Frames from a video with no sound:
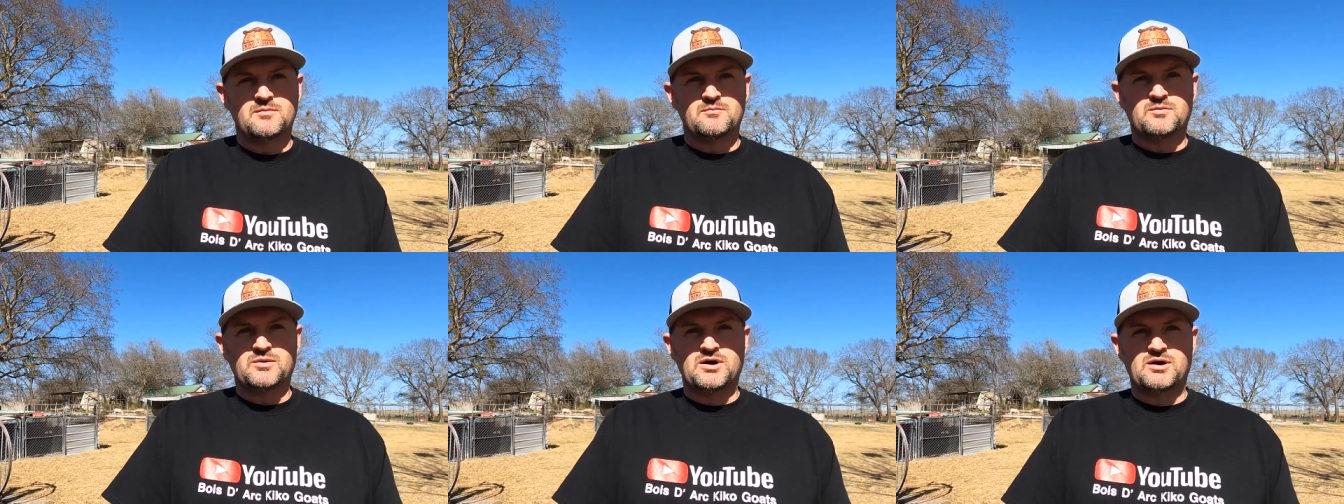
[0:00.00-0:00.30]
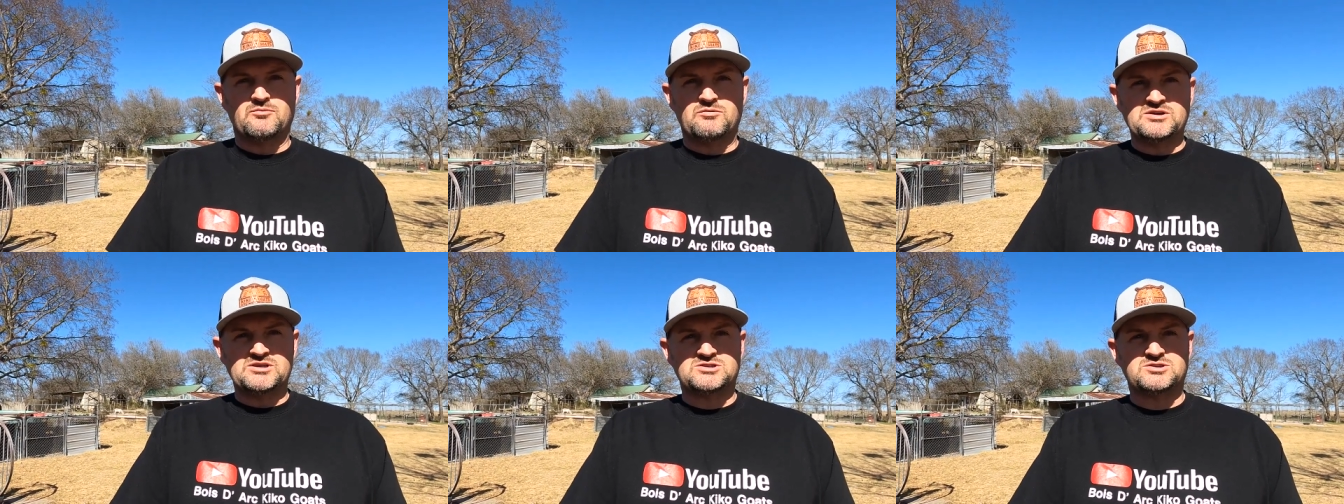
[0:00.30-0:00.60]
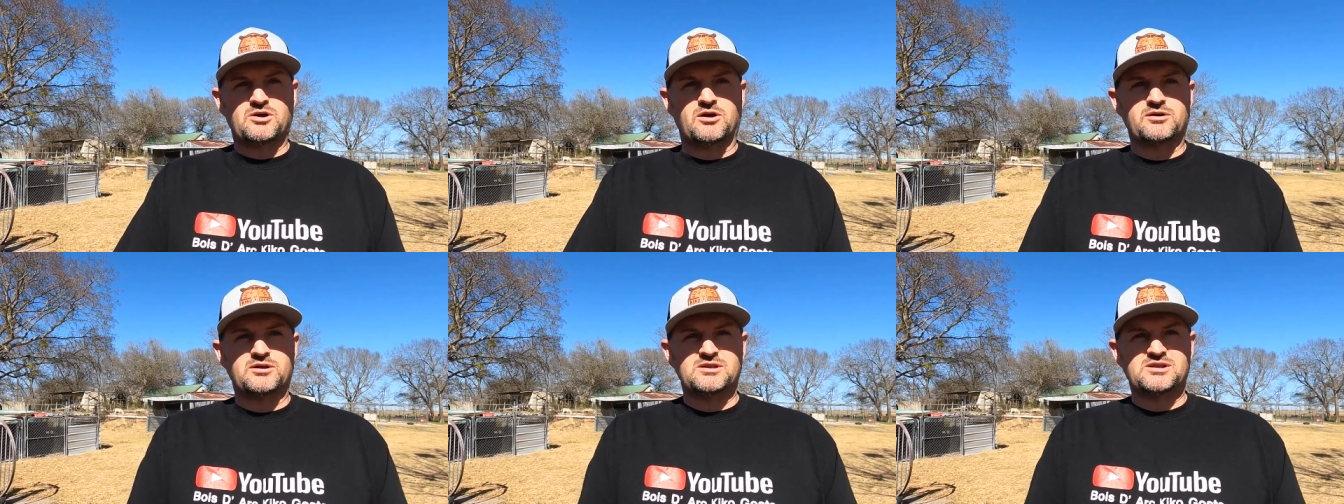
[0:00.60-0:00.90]
But we
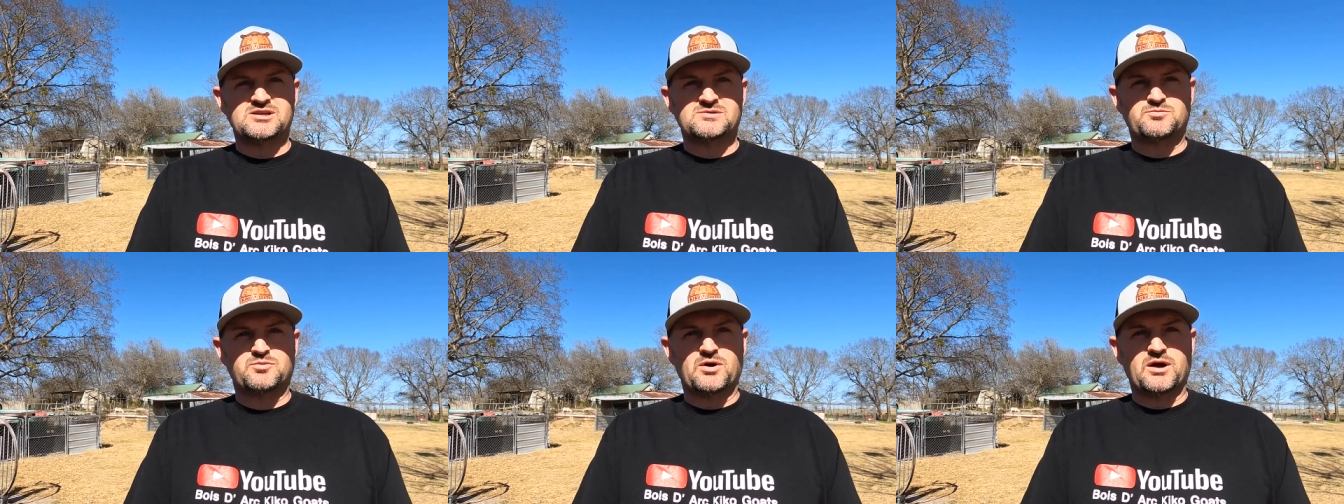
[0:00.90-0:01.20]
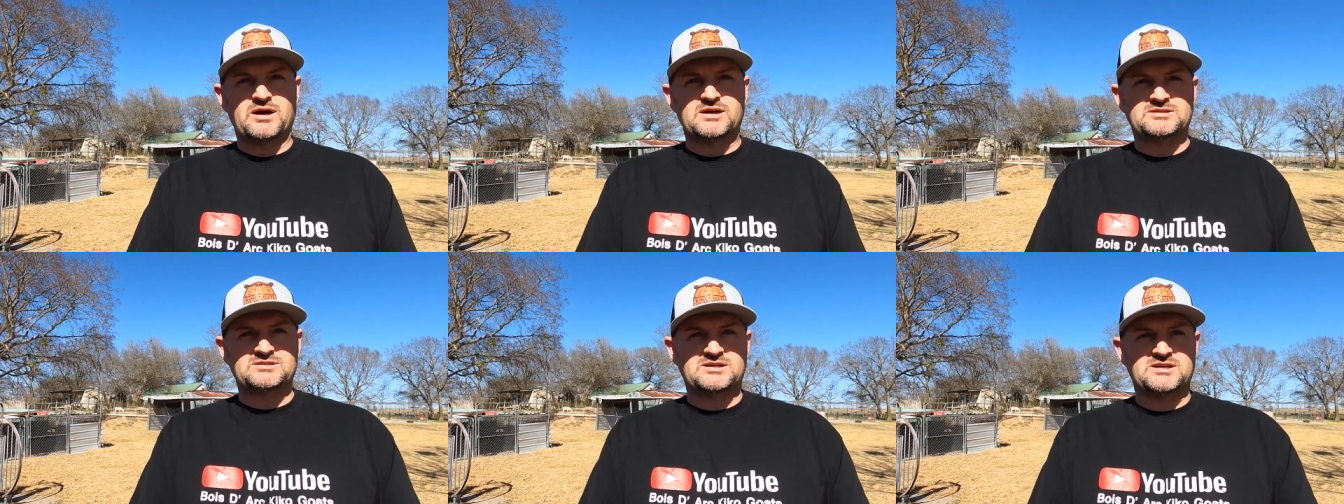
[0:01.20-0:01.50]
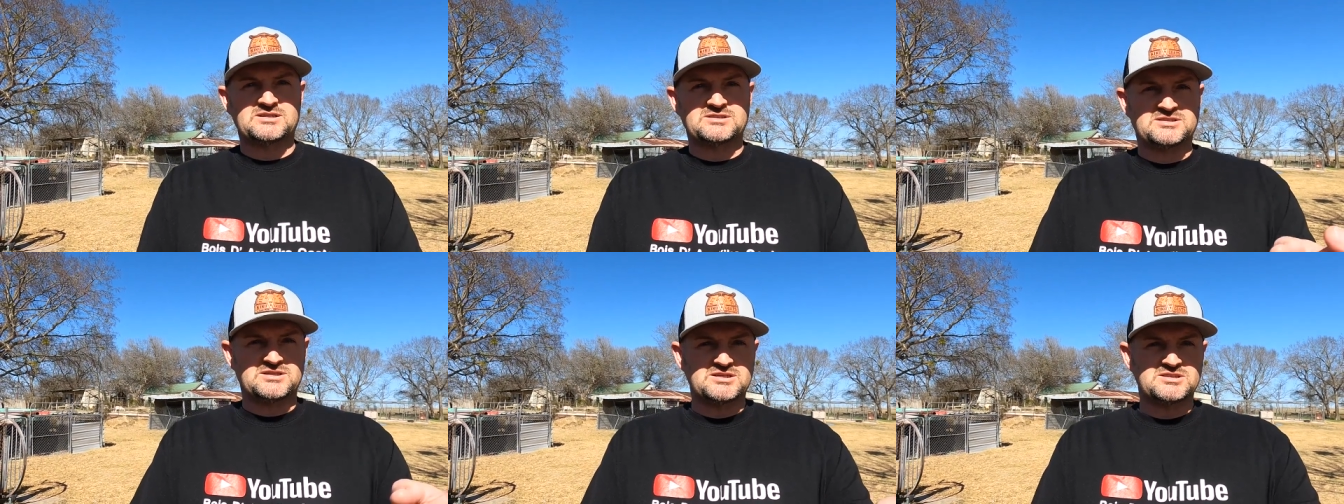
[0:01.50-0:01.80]
started this
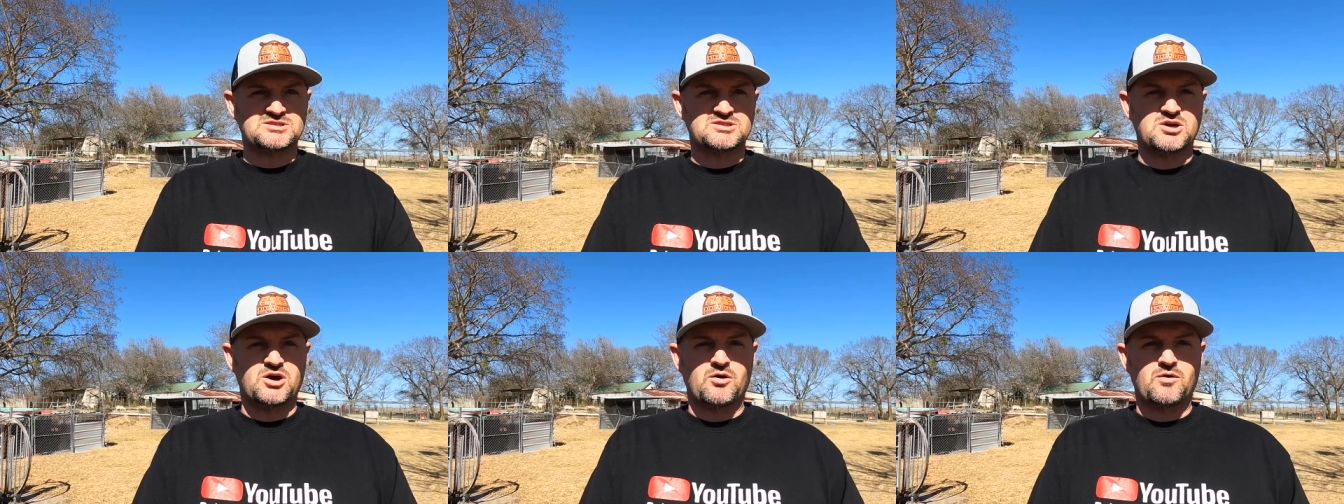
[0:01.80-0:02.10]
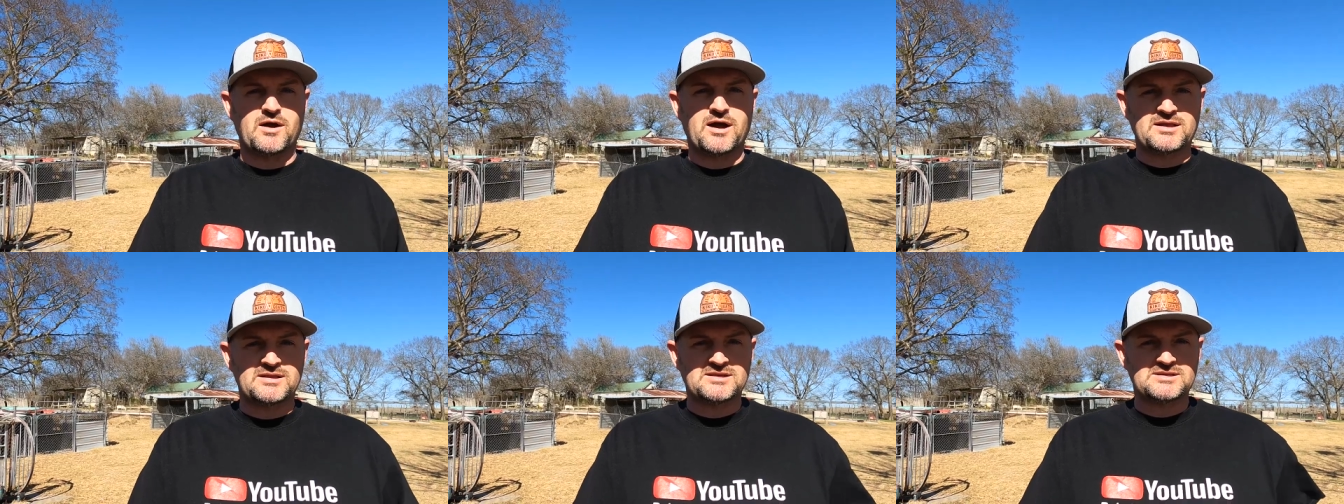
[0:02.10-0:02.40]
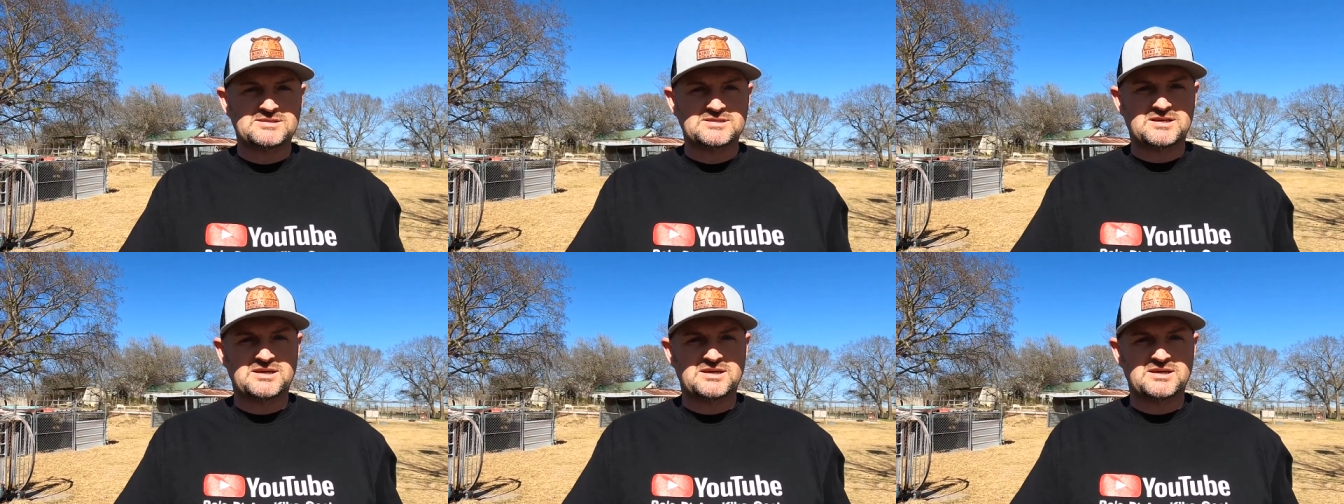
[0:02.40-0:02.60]
process. This doe had this